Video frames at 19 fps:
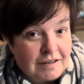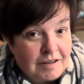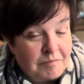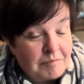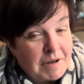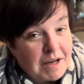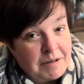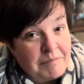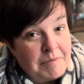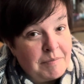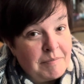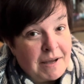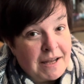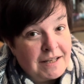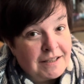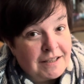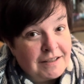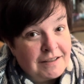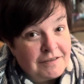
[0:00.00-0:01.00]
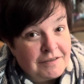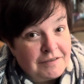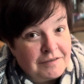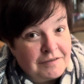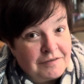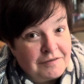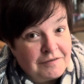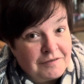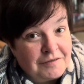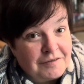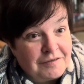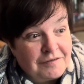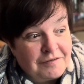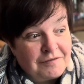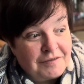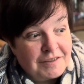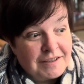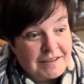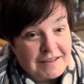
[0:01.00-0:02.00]
might be better
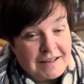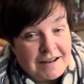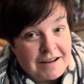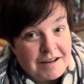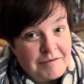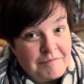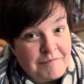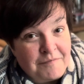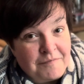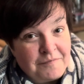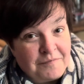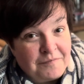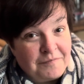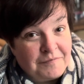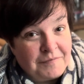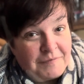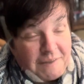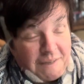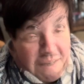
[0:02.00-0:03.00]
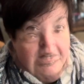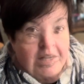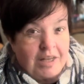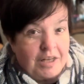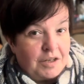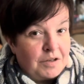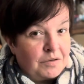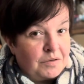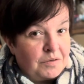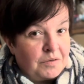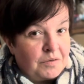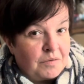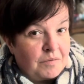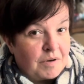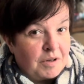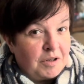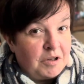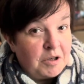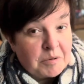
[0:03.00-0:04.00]
this time. I don't know
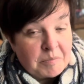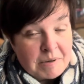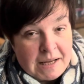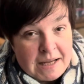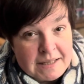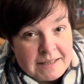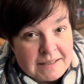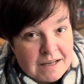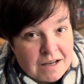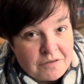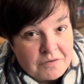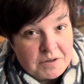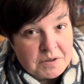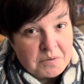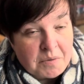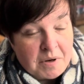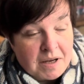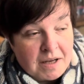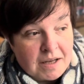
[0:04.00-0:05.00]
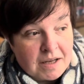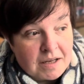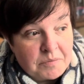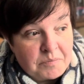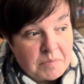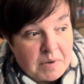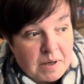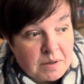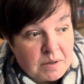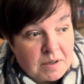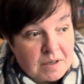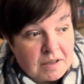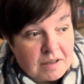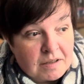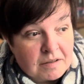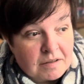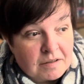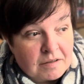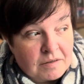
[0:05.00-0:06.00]
what your plans are this weekend, but
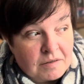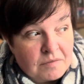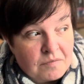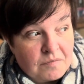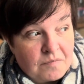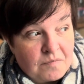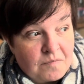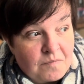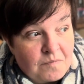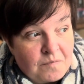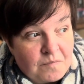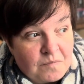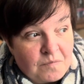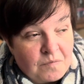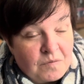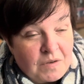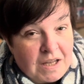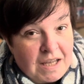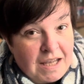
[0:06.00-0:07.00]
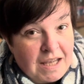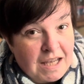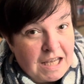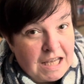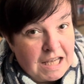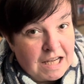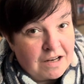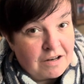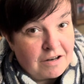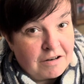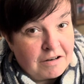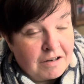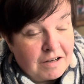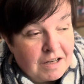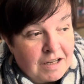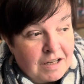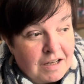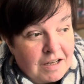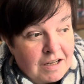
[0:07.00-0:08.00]
here
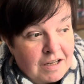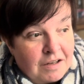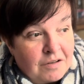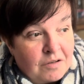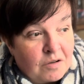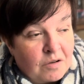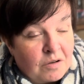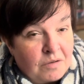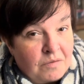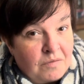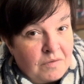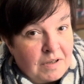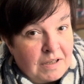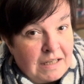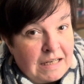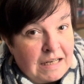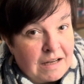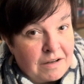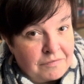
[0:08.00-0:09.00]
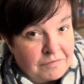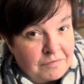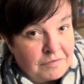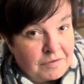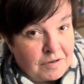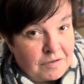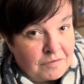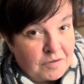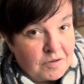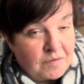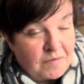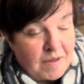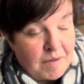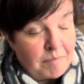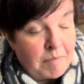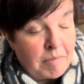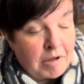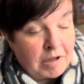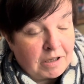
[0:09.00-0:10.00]
on the 11th of
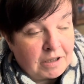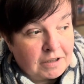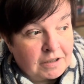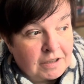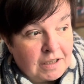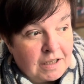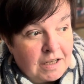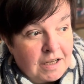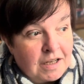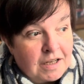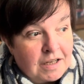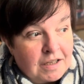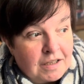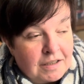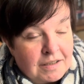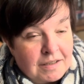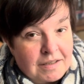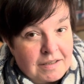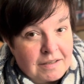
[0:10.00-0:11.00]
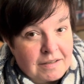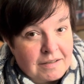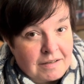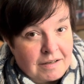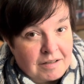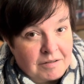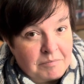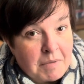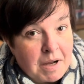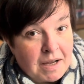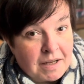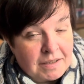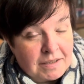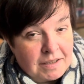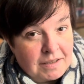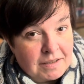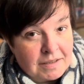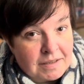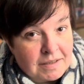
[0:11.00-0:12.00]
November, it's St.
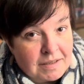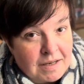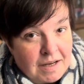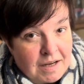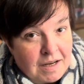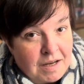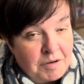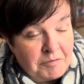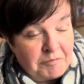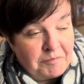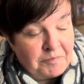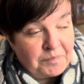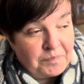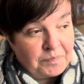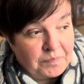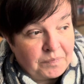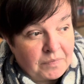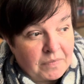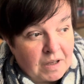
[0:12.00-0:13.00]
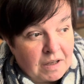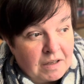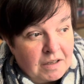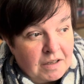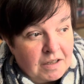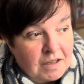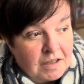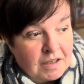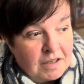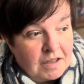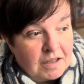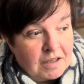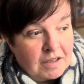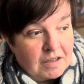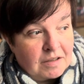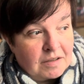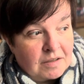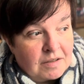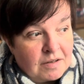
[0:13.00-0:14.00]
Martin's Day.
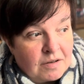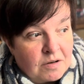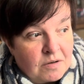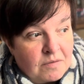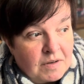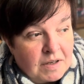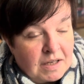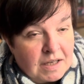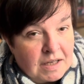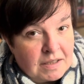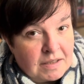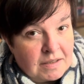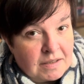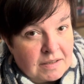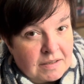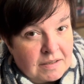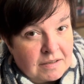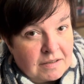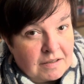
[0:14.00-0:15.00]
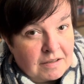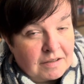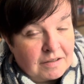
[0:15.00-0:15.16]
So the kids